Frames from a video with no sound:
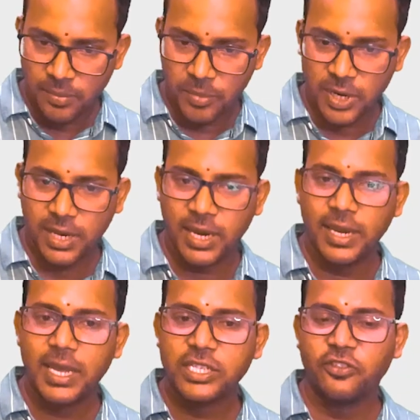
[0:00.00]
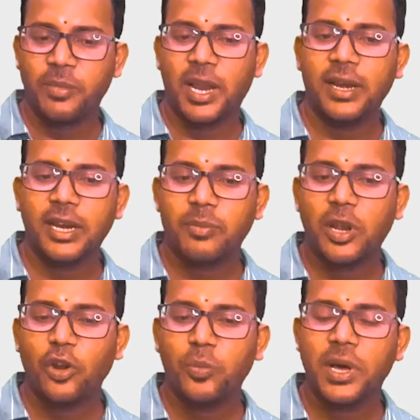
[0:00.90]
But in case of malignant
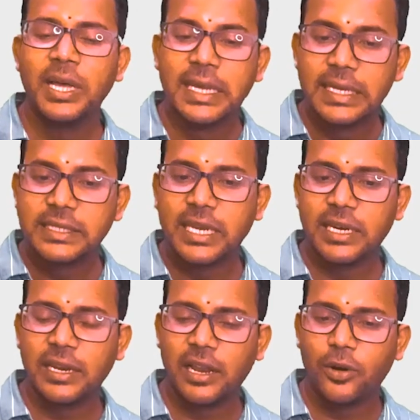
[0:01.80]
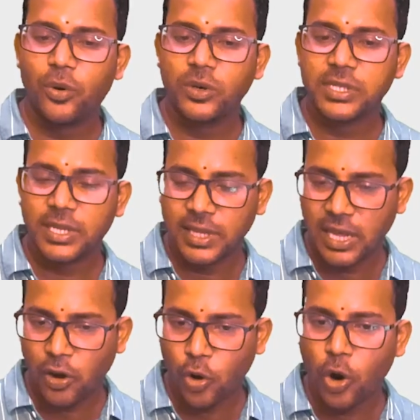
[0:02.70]
melanoma, sentinel nodes, they are
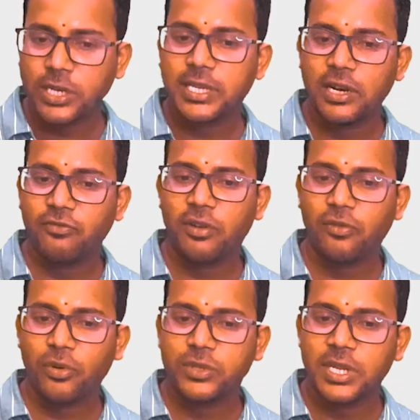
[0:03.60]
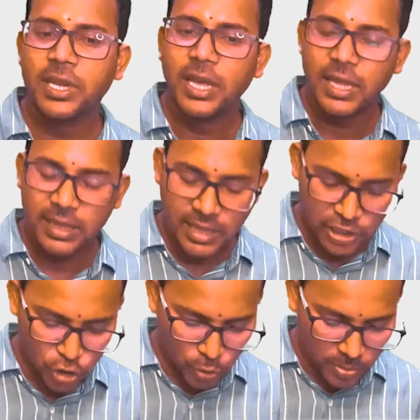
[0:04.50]
not sent for frozen. They
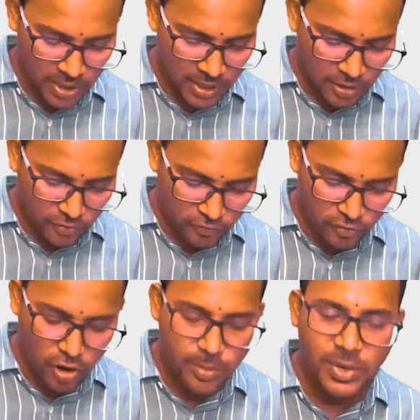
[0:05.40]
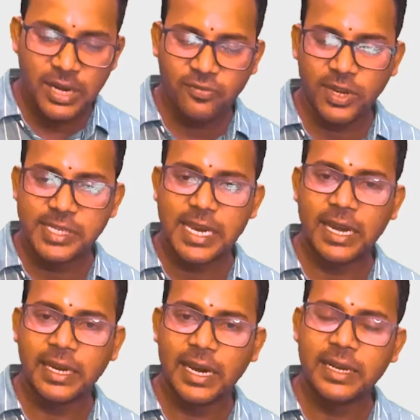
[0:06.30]
should be formalin fixed
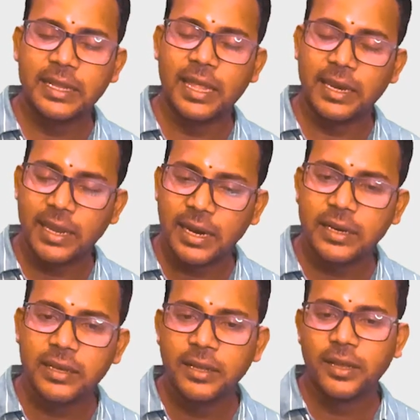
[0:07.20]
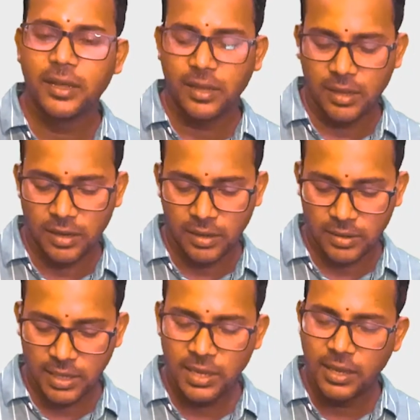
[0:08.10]
and get
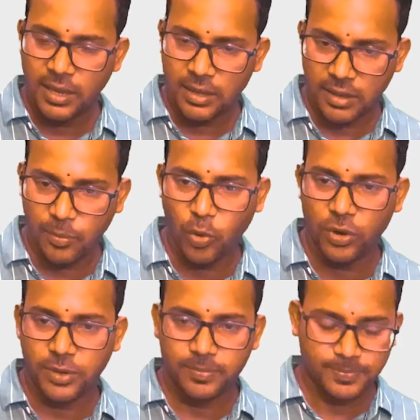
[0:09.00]
the report.